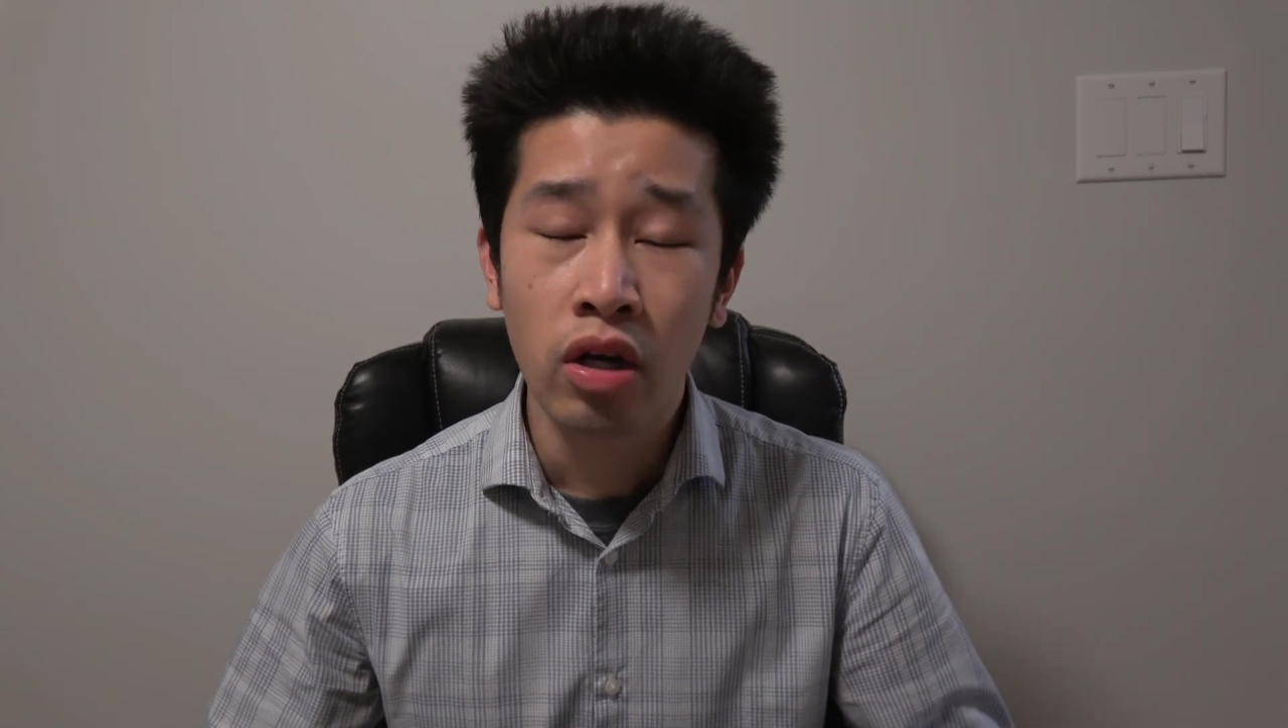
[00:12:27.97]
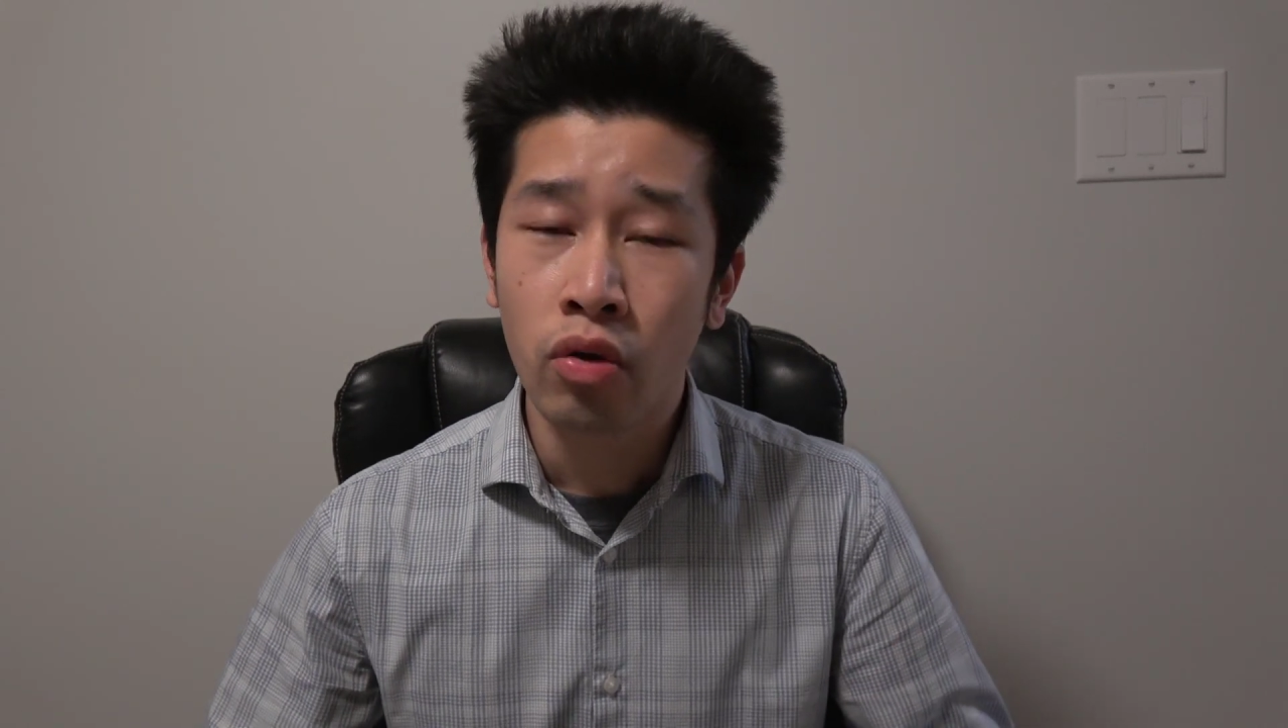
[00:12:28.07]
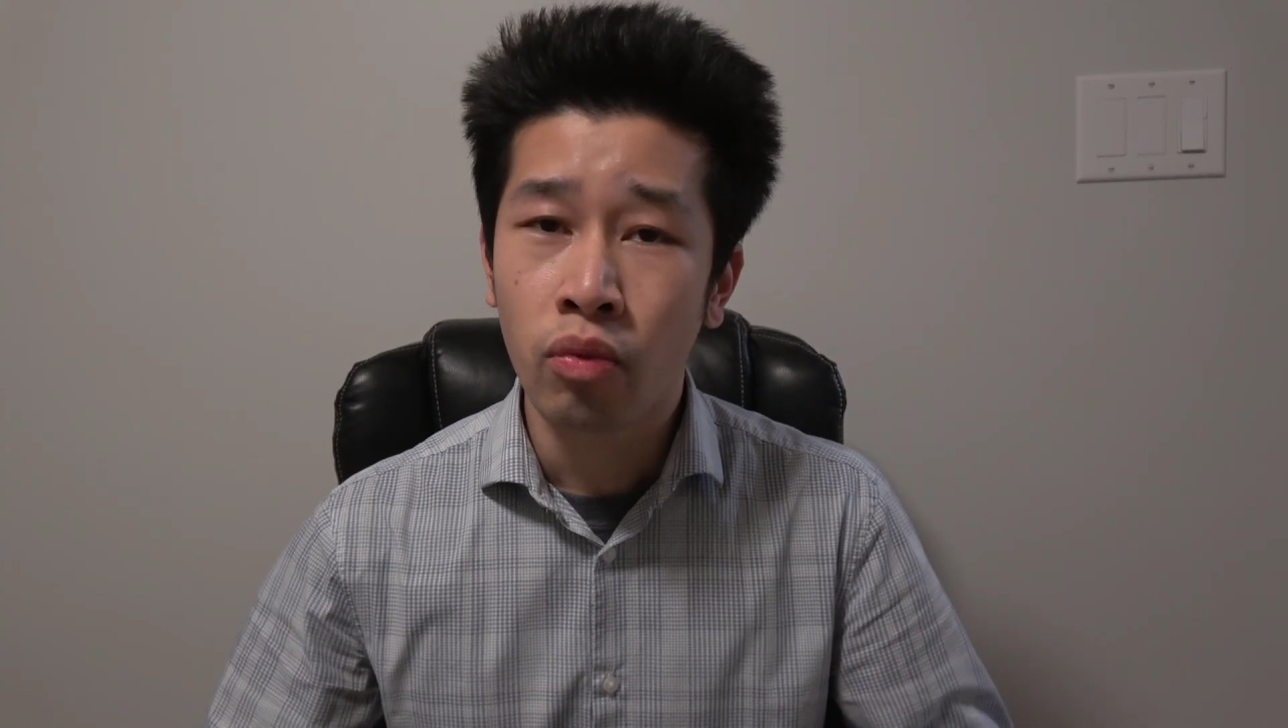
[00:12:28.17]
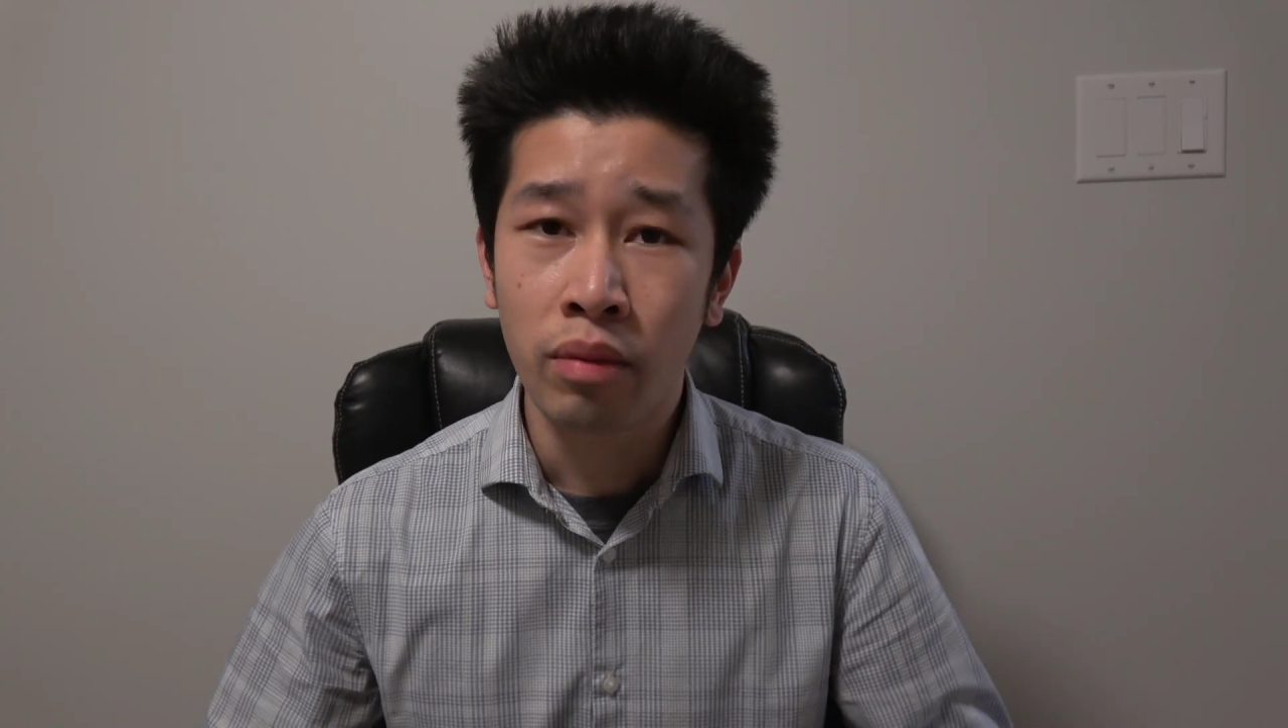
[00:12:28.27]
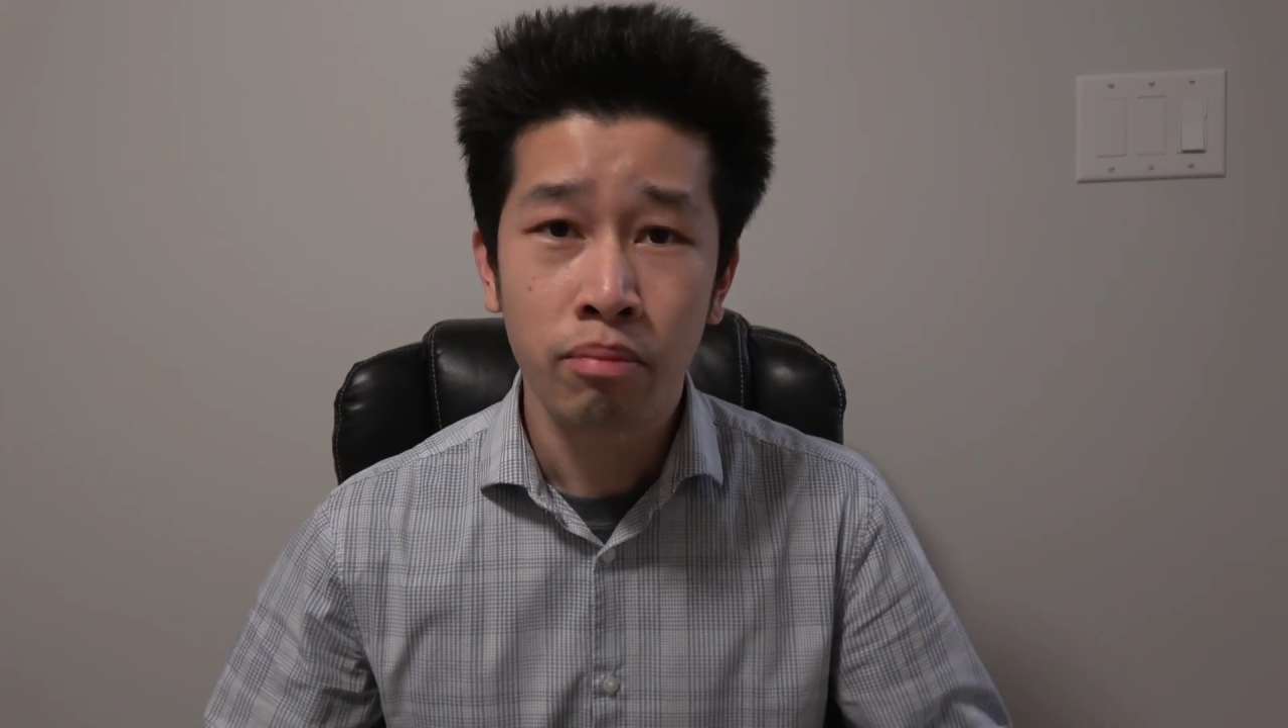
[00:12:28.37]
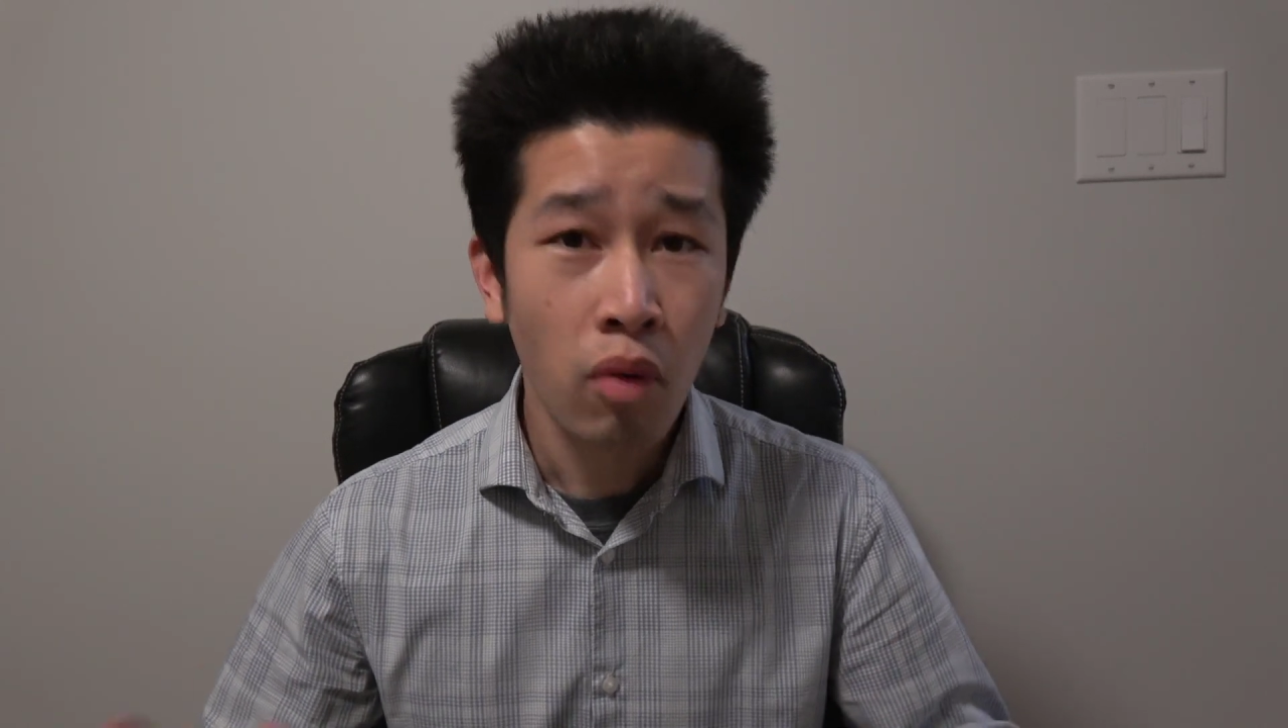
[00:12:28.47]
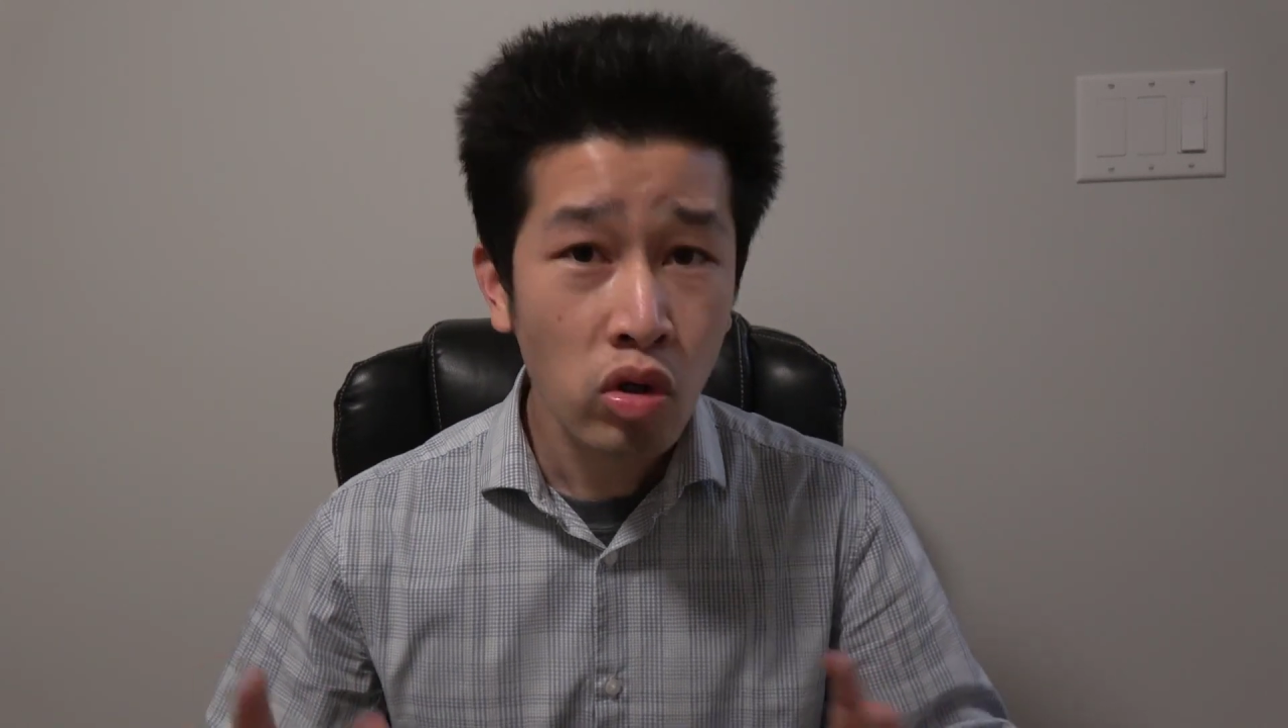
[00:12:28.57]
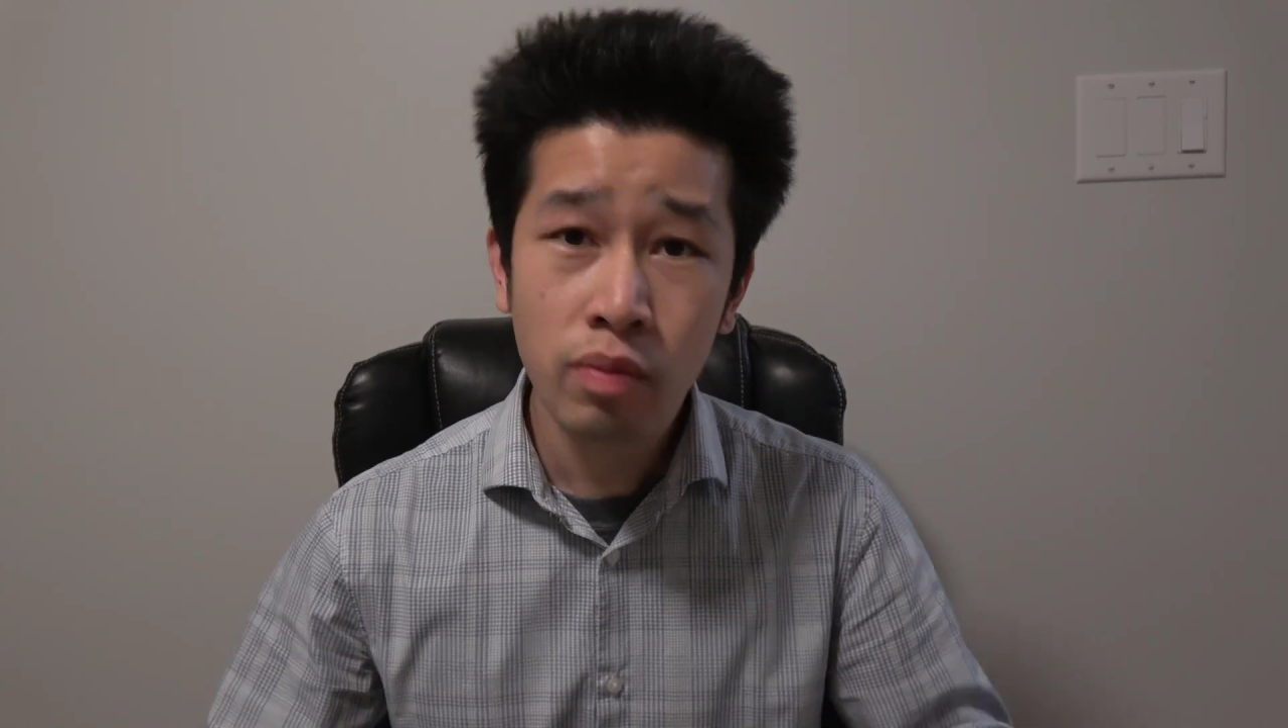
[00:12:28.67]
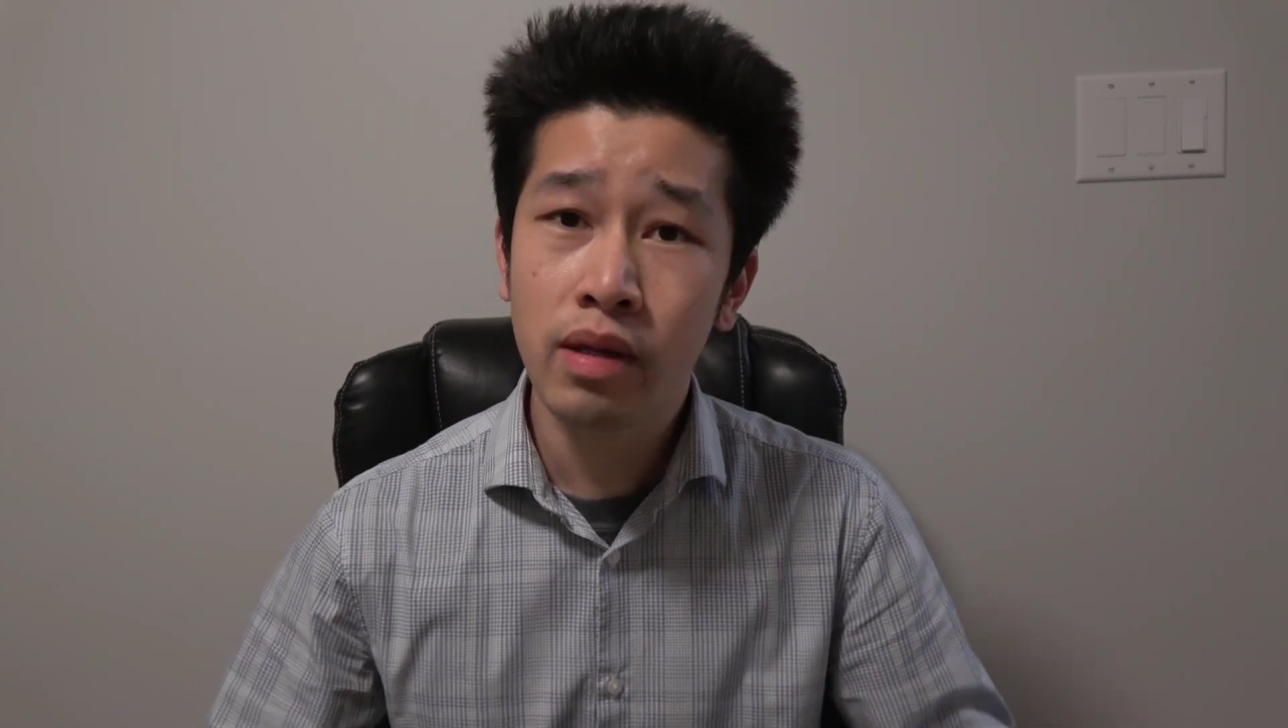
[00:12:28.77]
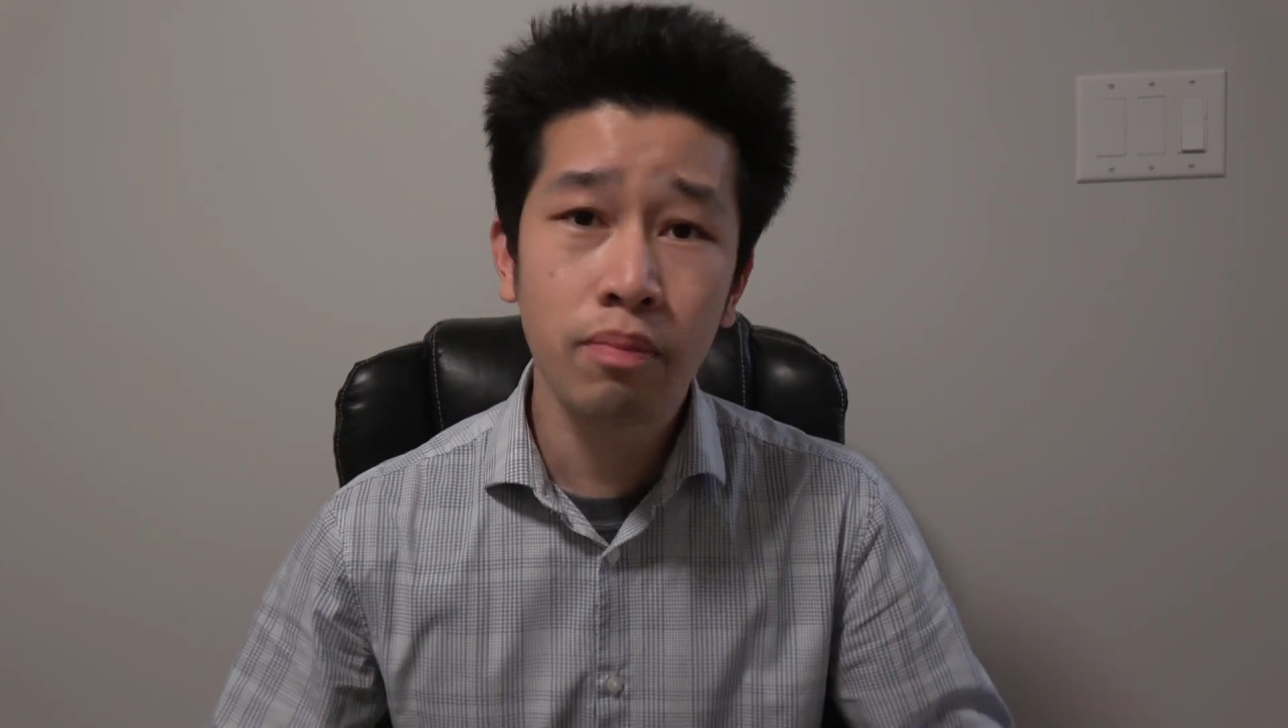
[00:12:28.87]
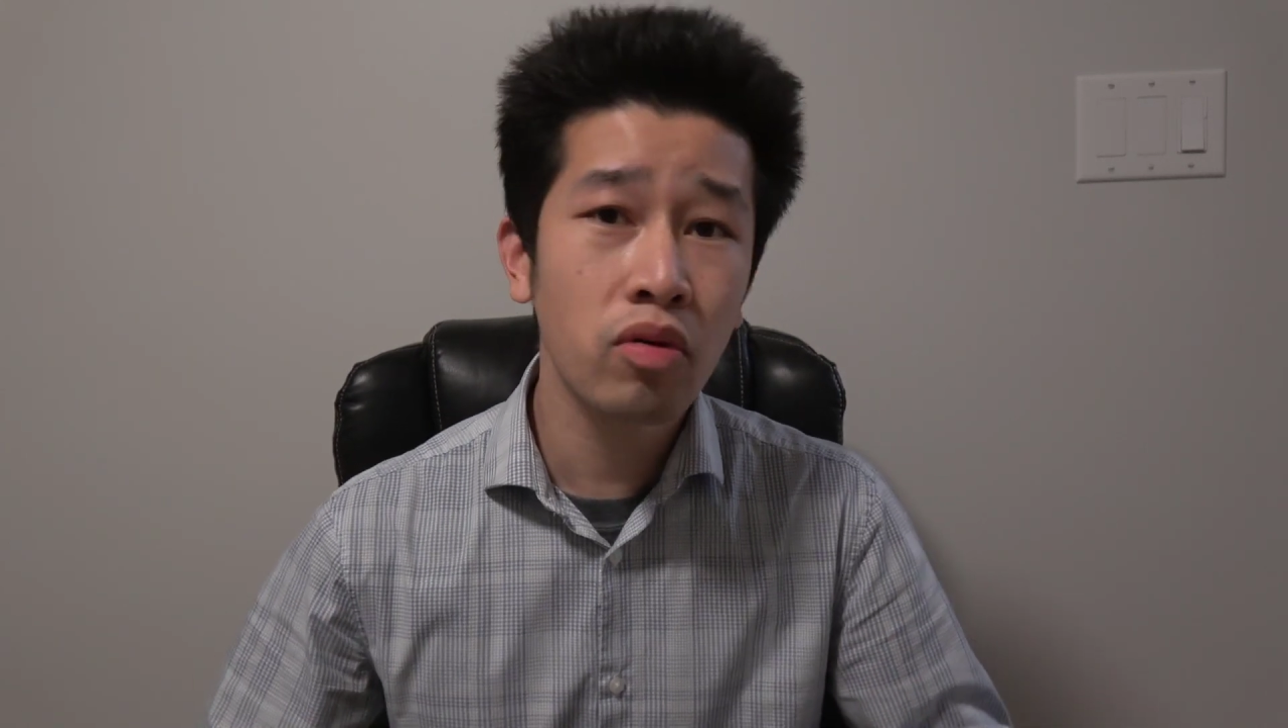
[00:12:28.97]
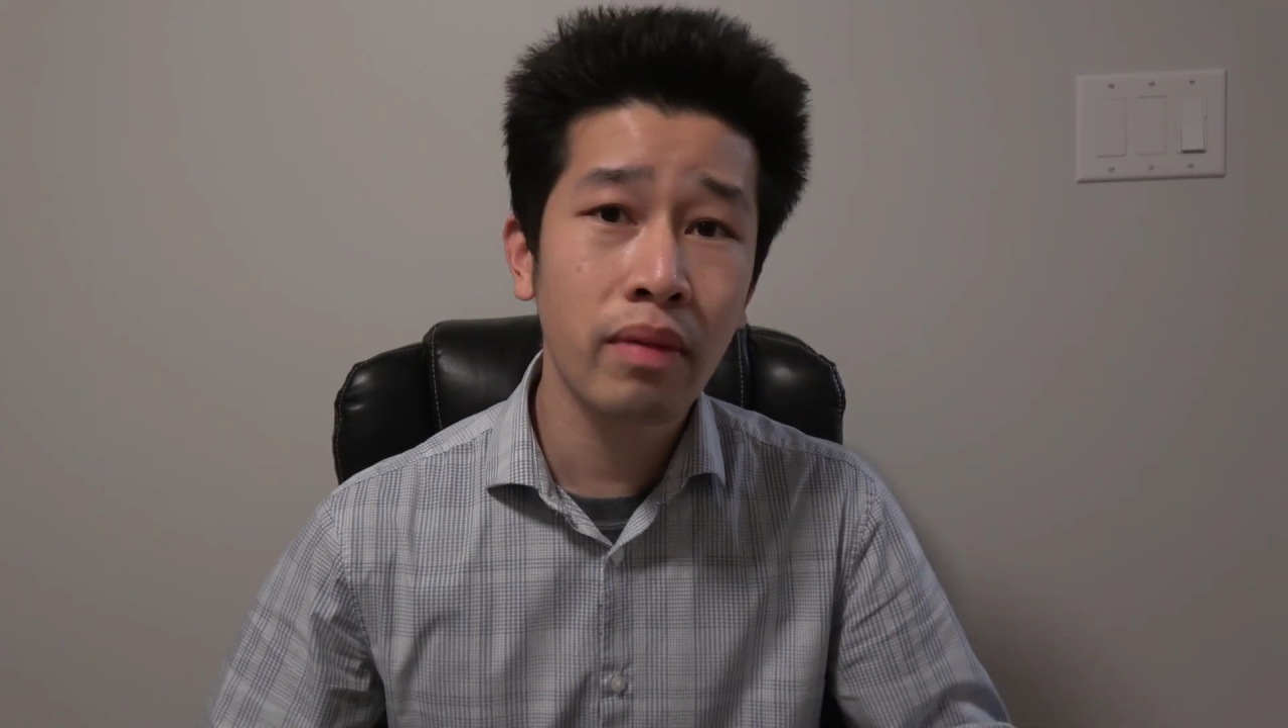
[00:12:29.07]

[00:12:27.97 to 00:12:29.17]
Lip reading: when most people